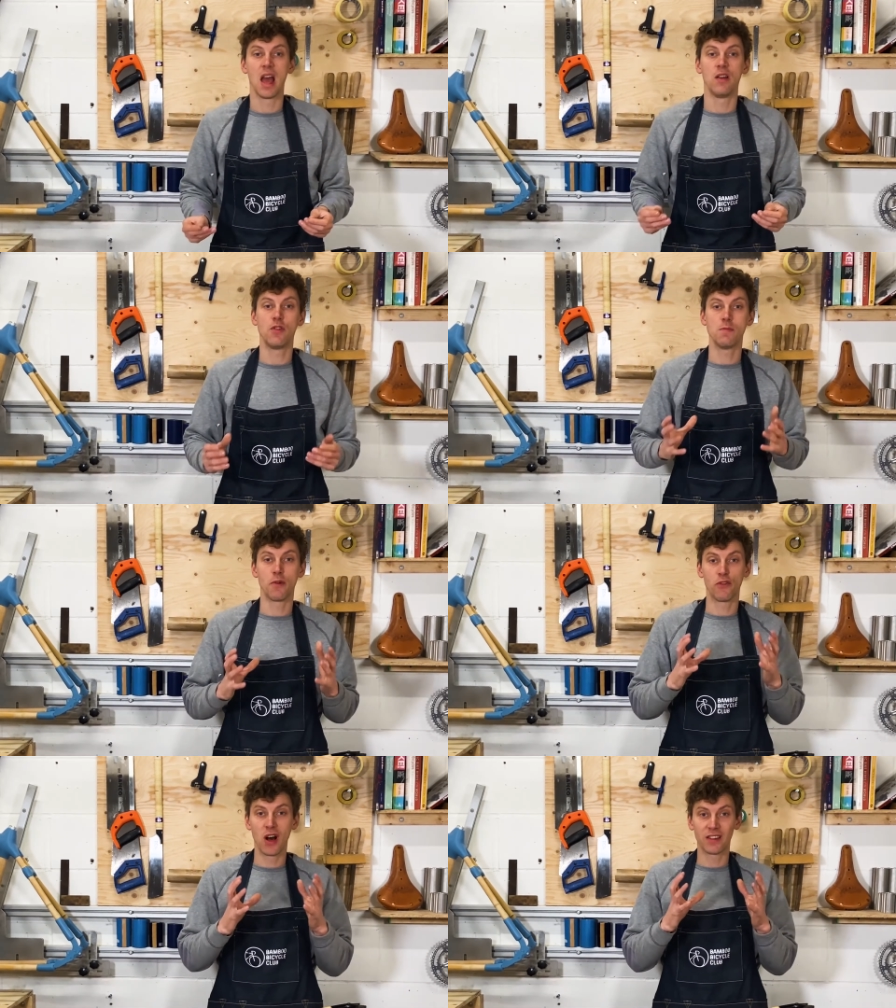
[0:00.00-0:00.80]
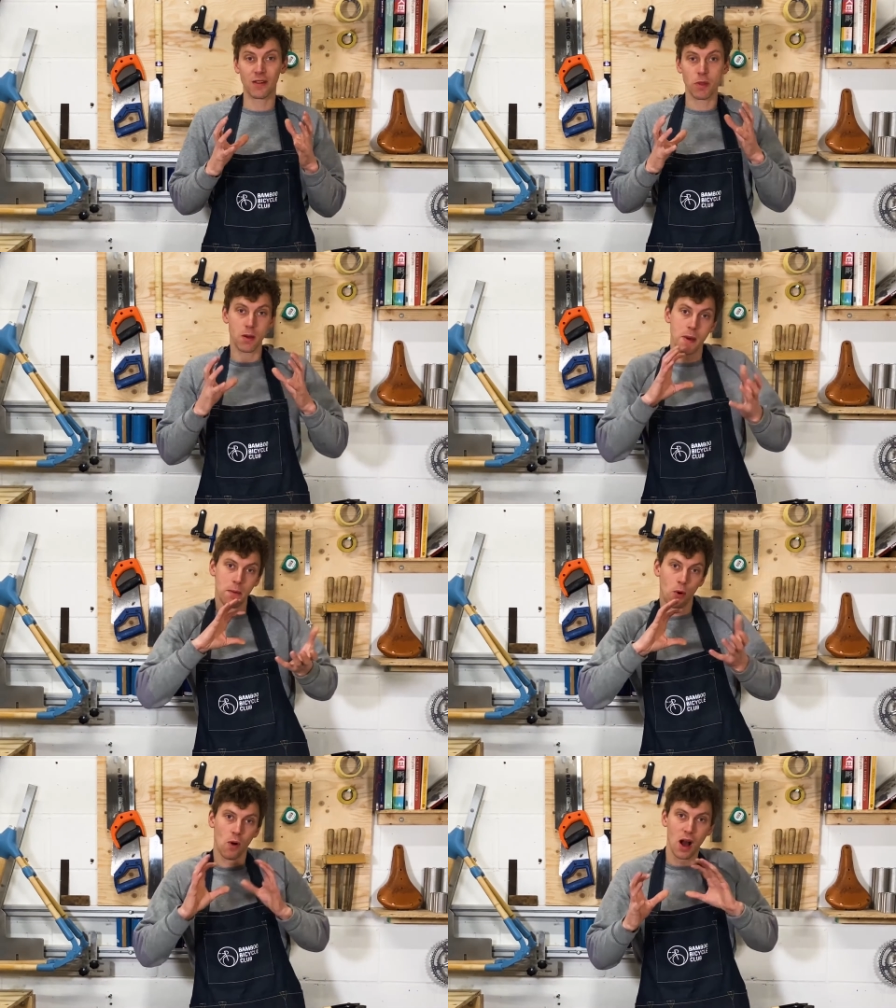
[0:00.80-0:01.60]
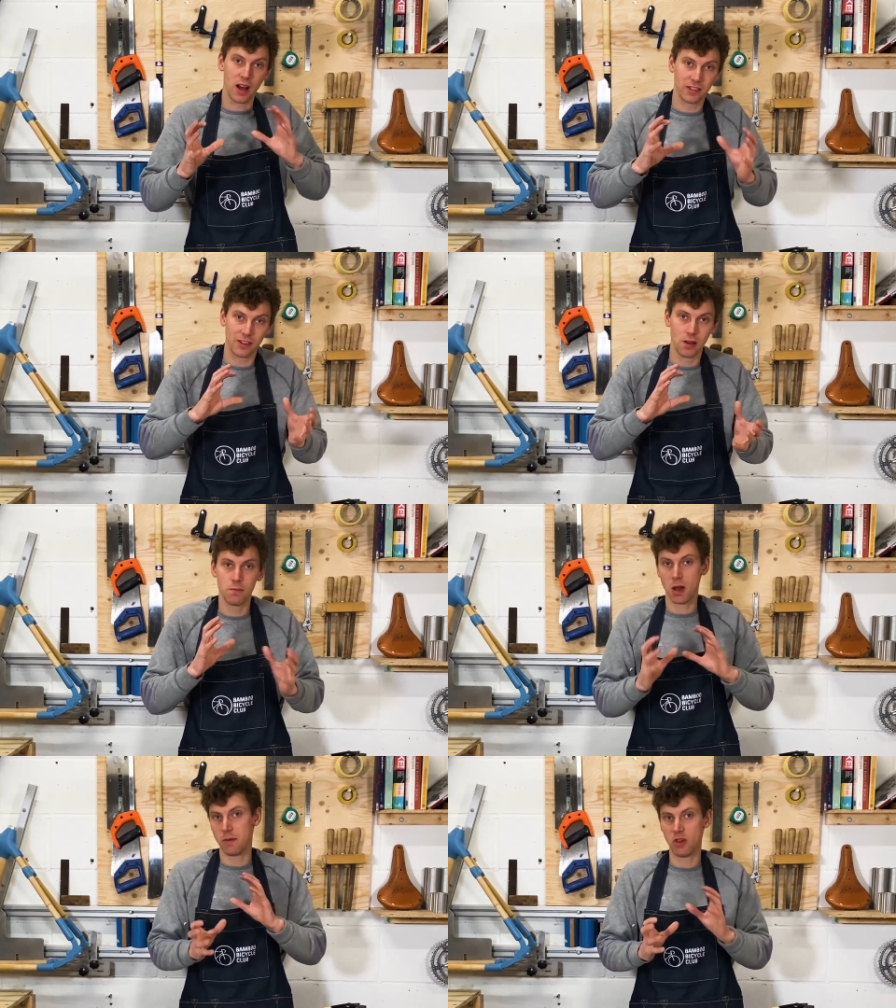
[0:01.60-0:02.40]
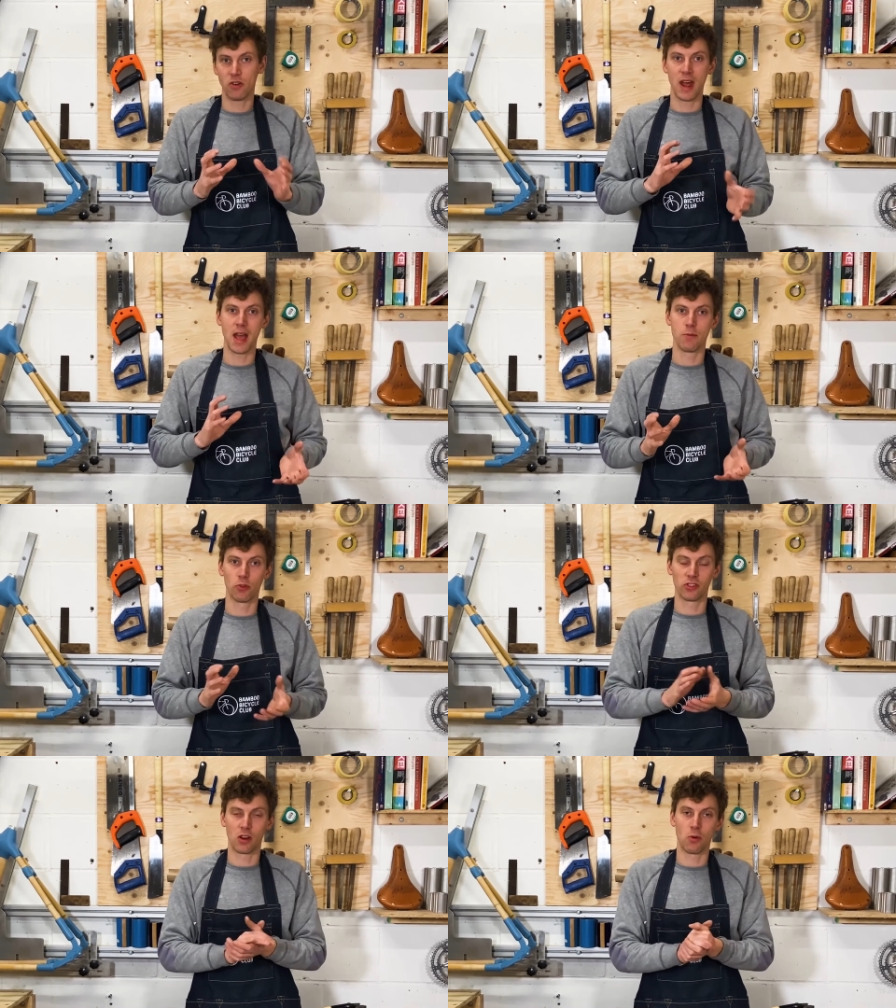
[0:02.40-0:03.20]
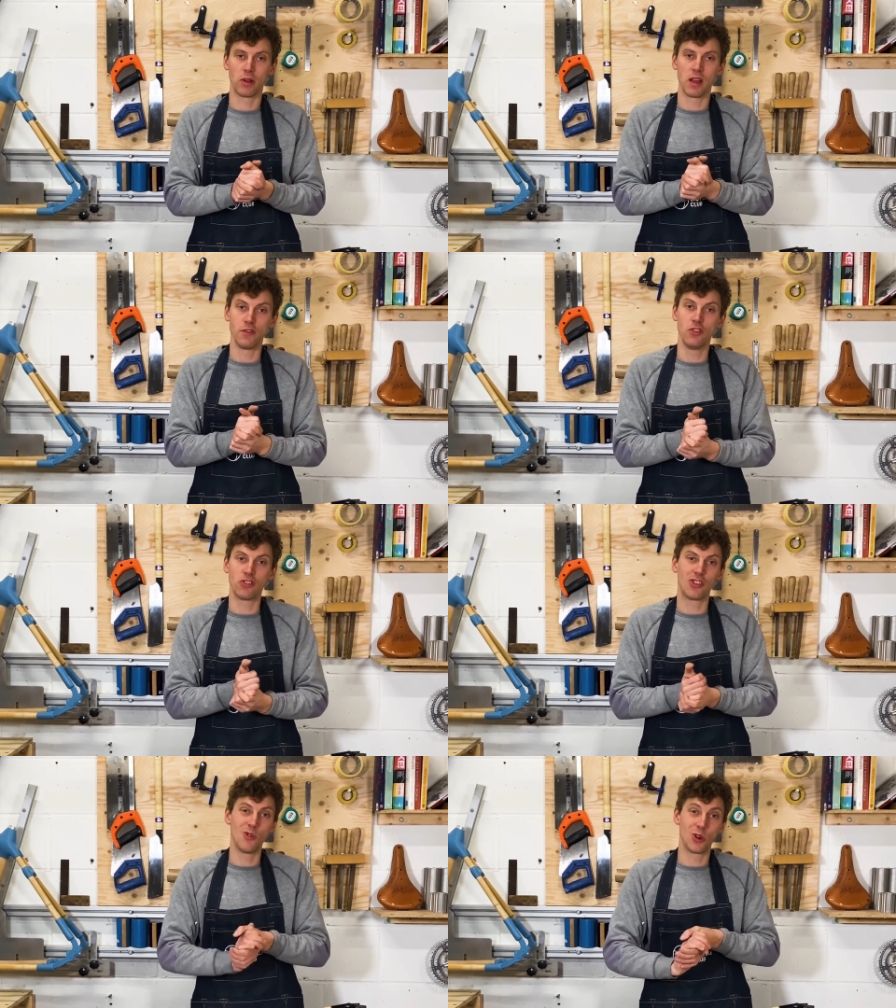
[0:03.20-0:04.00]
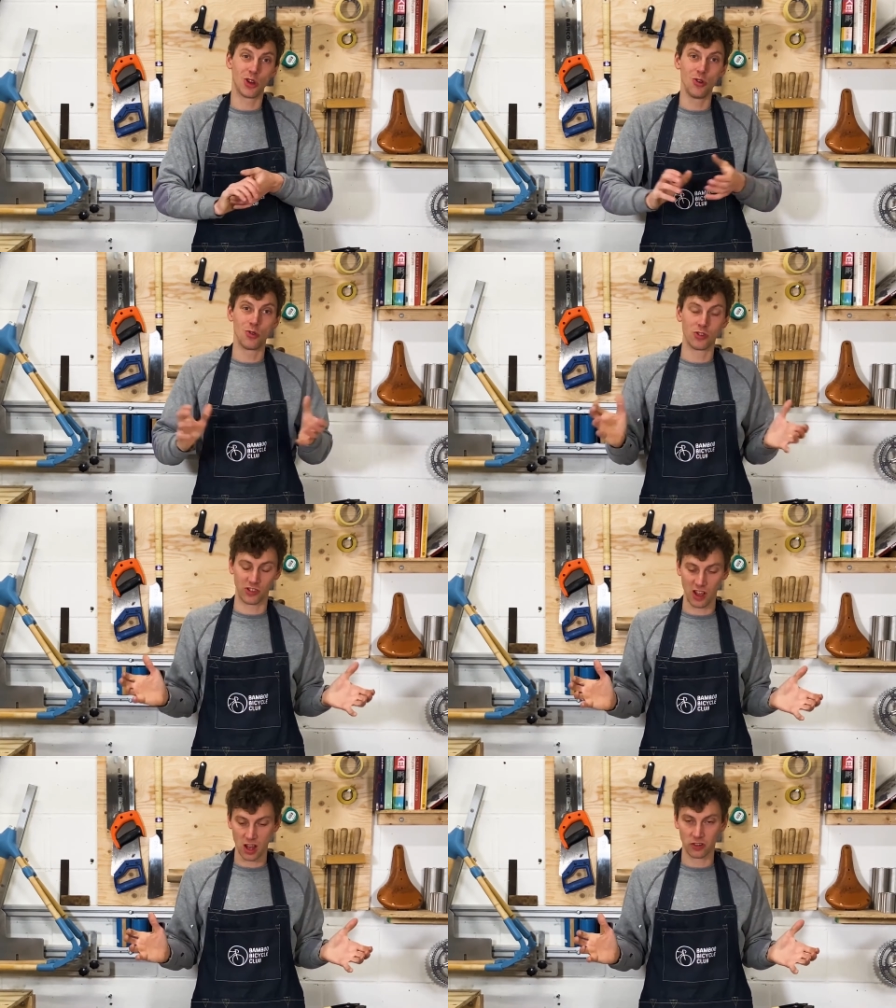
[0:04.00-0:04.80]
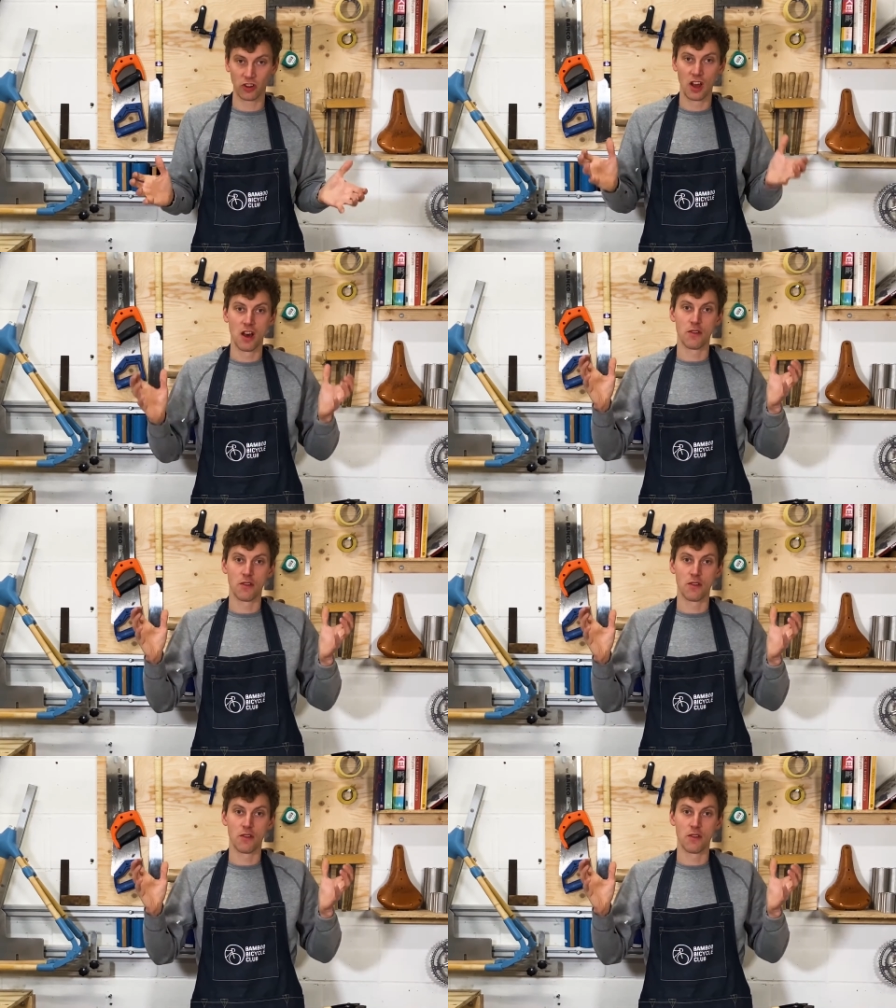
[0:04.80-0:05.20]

If you prefer something a bit more custom, maybe your name or so on, if you just do a Google search